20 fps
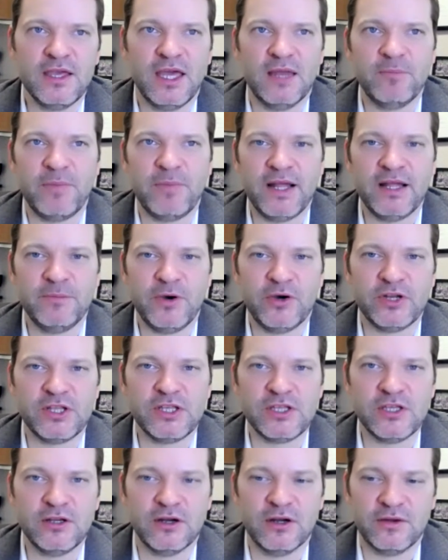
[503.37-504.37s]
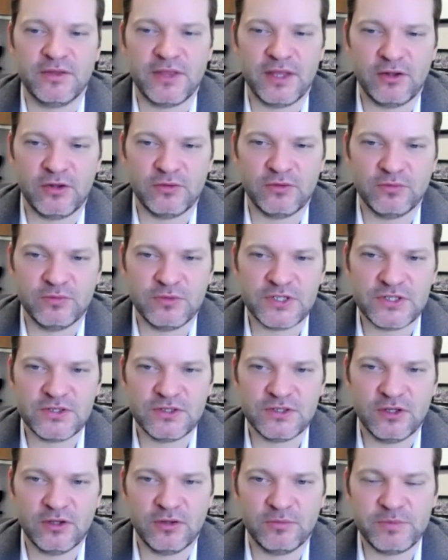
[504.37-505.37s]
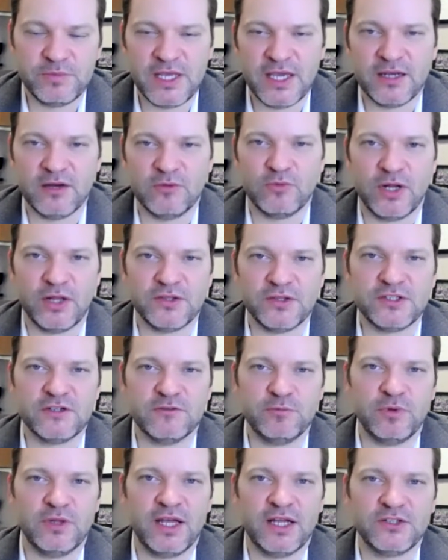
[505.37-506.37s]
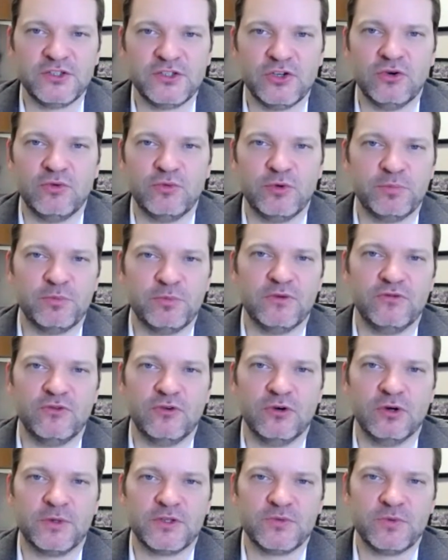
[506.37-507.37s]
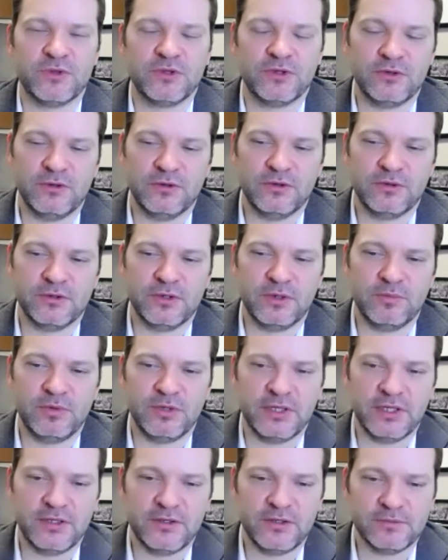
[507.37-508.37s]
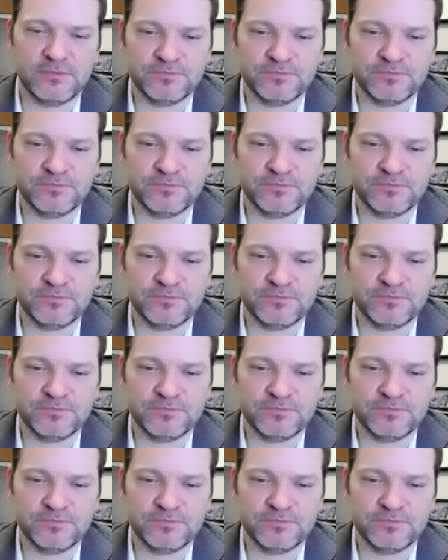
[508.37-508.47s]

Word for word: And by about a year, they'll, they'll be at a relative plateau with performance with a cochlear implant.